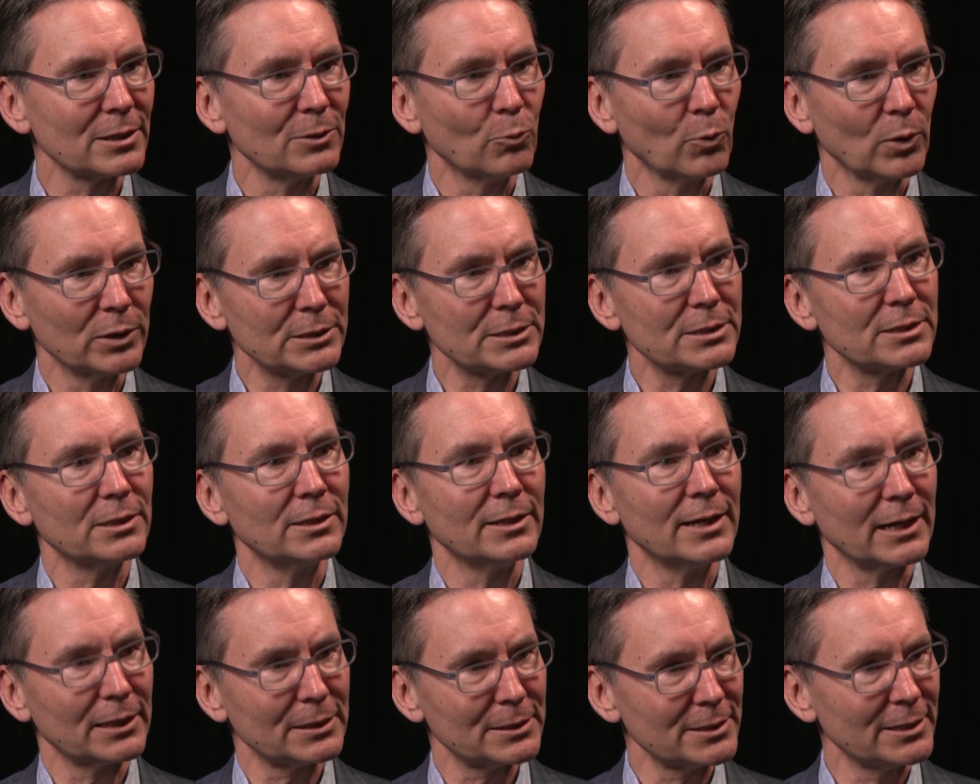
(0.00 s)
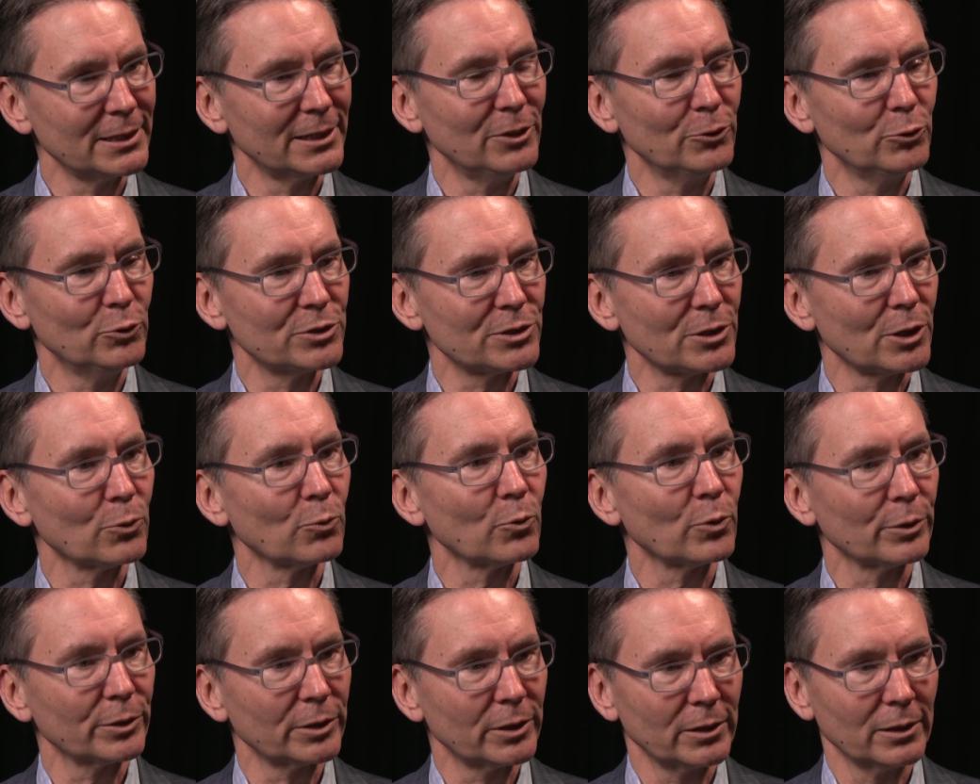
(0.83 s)
And what's the next thing you'd start
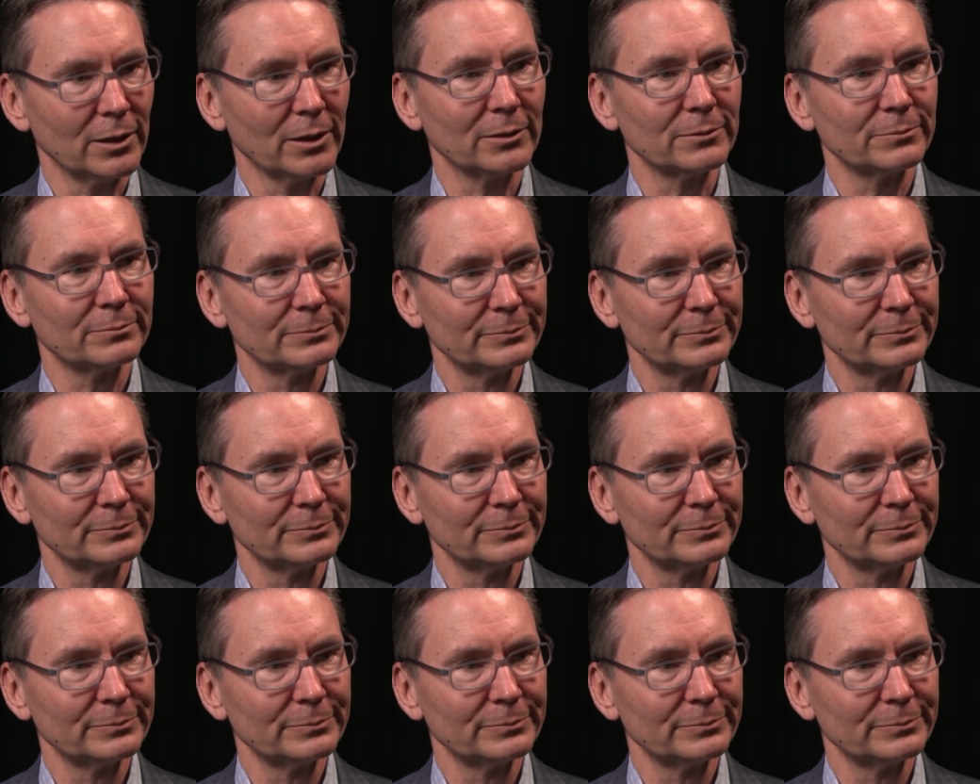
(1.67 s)
working on?